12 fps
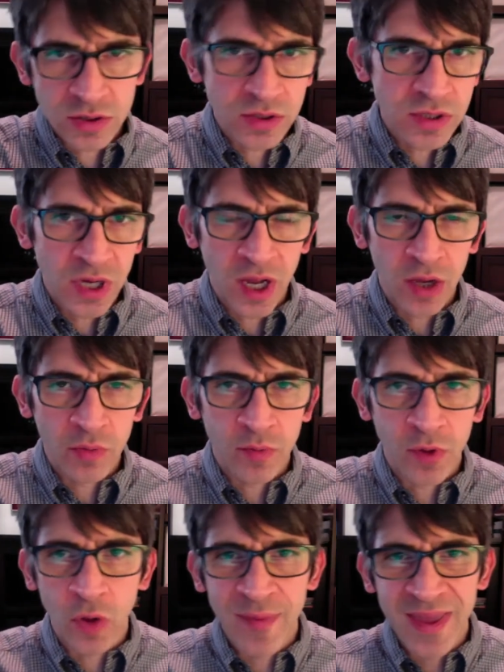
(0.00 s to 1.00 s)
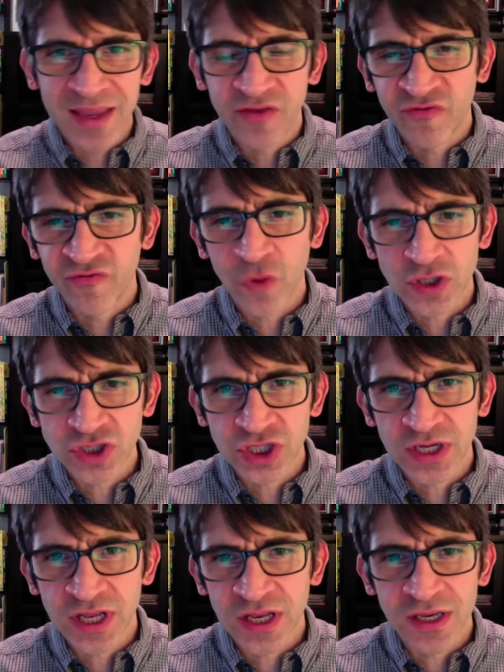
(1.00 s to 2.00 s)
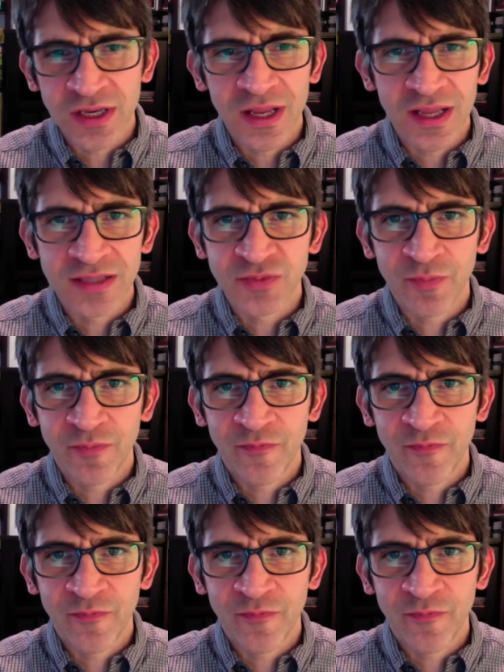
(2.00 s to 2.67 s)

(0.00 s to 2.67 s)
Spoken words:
go make his fortune, and his